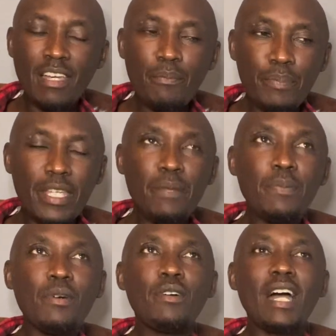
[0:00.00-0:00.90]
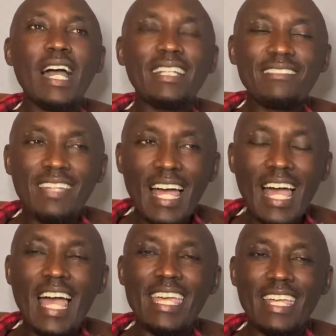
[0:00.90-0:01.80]
People are
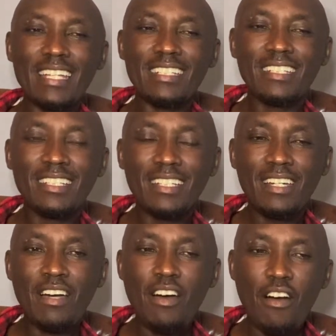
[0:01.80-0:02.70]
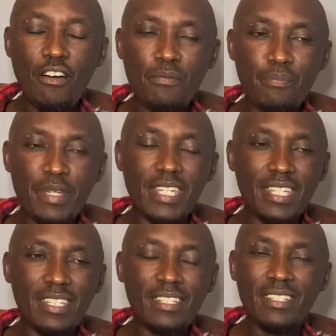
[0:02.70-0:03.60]
tired of
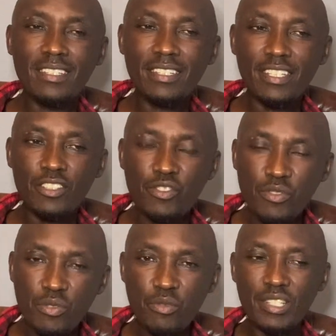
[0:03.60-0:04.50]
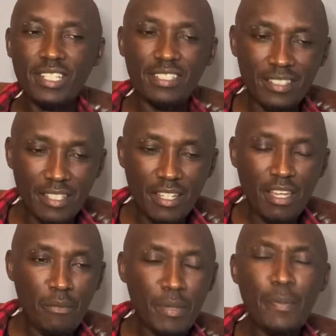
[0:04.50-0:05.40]
being intruded.
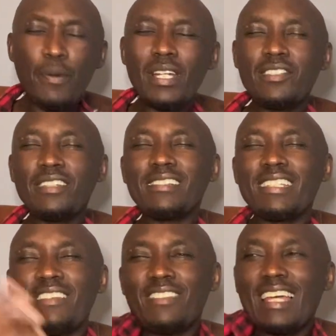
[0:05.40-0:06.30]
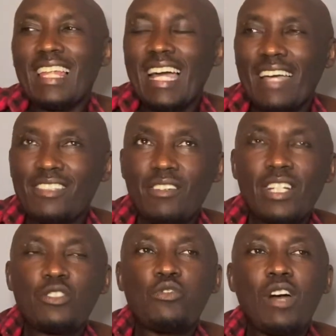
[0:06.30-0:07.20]
People want to just live their lives. They want
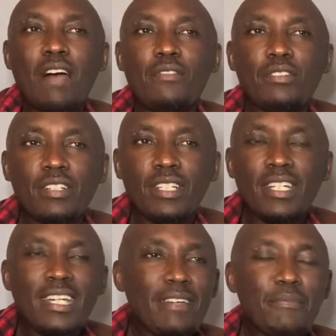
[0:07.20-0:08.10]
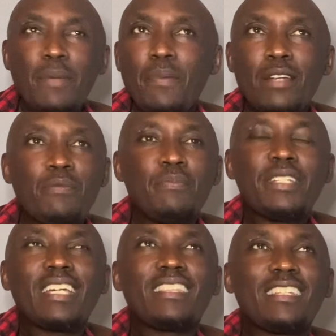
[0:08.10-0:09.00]
to travel. People are not
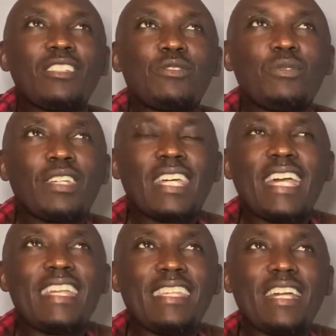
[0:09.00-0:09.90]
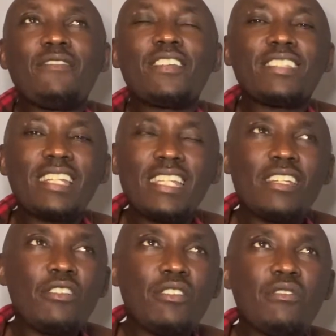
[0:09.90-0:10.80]
bringing things to Kenya. If it's
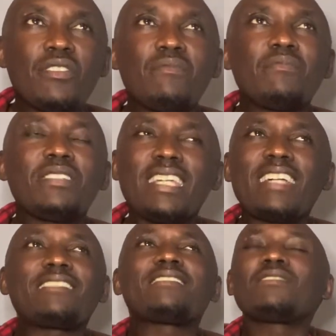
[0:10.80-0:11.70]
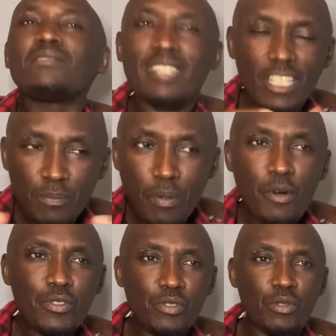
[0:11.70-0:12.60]
illegal, yes,
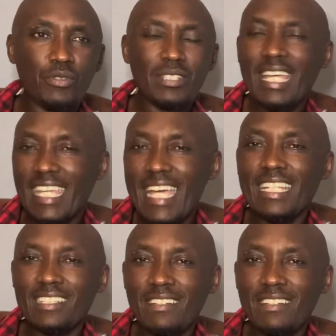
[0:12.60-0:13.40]
expose those. I get it.